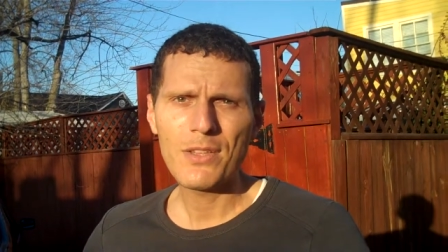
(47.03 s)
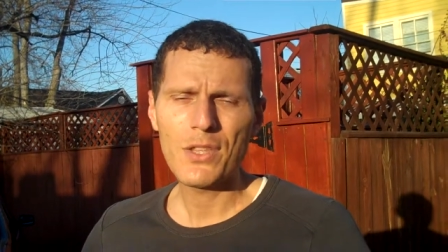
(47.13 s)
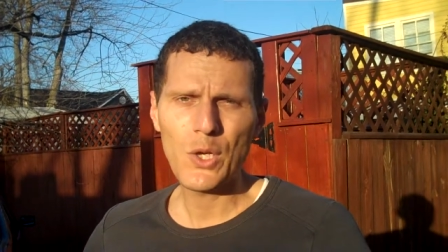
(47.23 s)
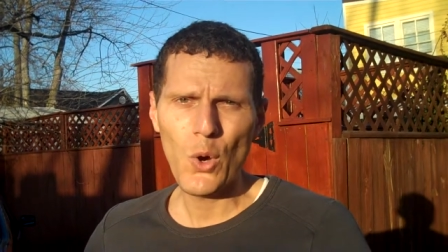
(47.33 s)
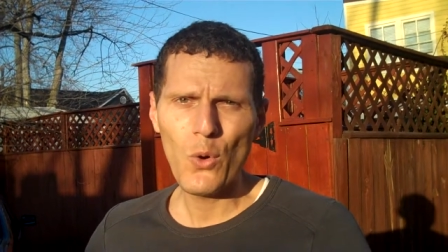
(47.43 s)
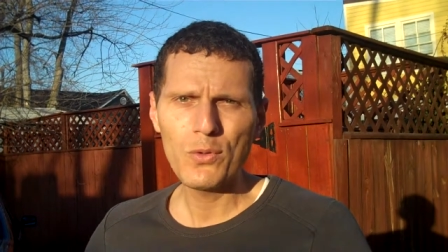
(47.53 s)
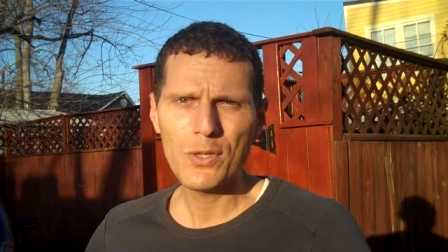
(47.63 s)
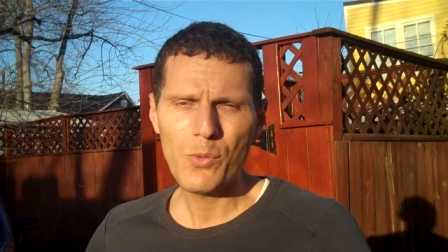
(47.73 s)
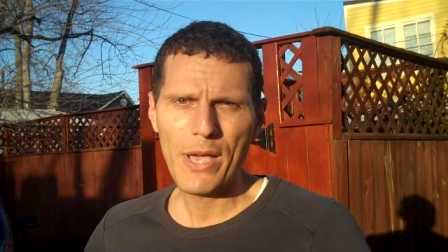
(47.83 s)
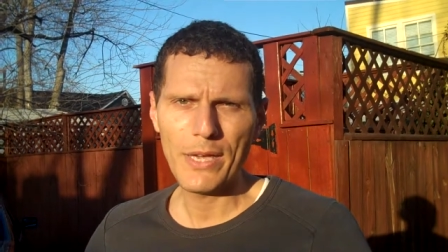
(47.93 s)
the
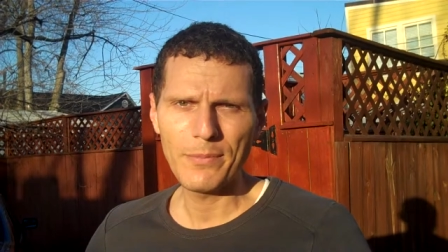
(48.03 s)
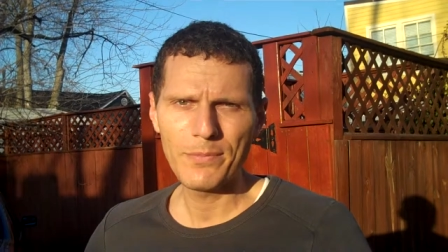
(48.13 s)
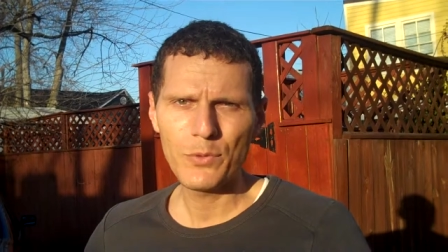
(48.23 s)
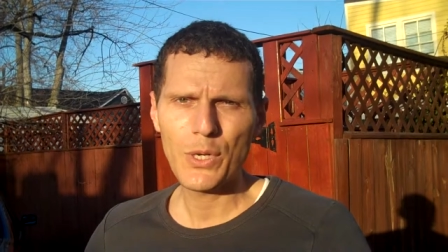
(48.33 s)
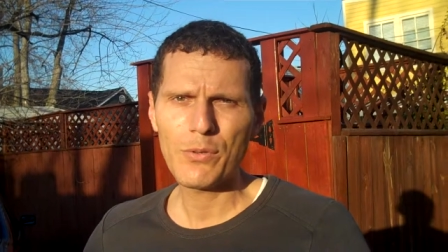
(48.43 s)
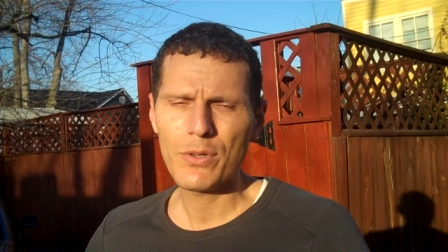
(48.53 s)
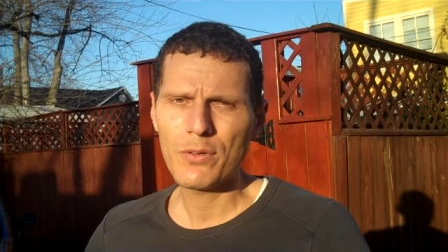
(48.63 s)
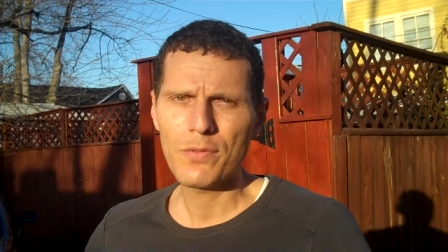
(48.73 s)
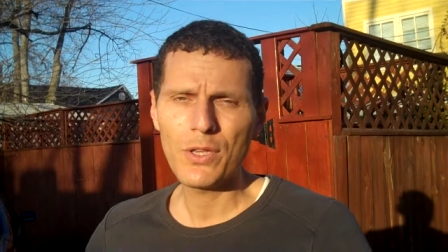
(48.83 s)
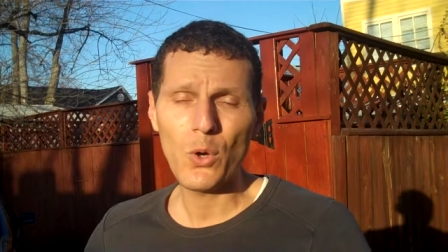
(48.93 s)
only way to get rid
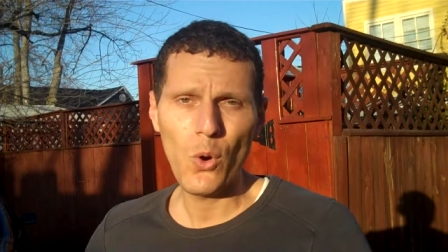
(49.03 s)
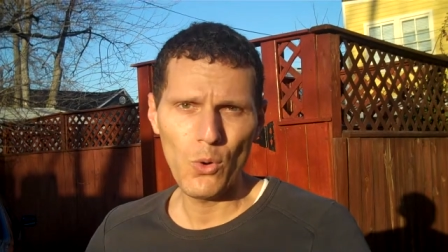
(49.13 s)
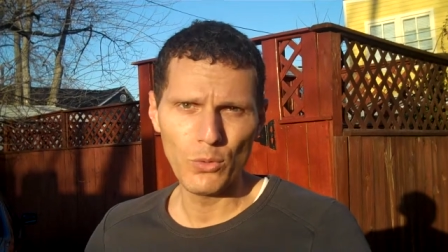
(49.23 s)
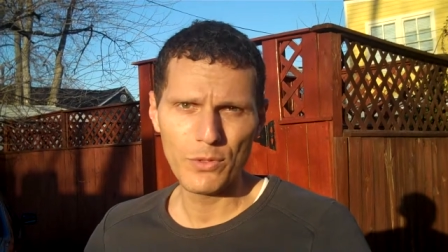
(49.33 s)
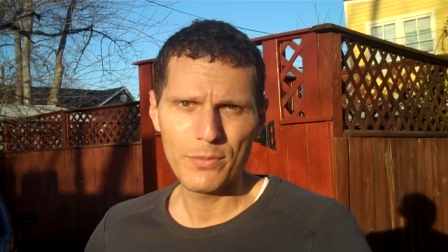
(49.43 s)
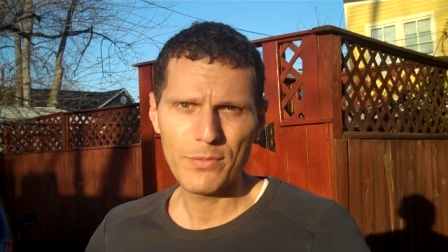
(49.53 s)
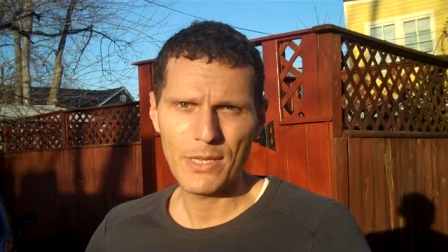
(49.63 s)
of the old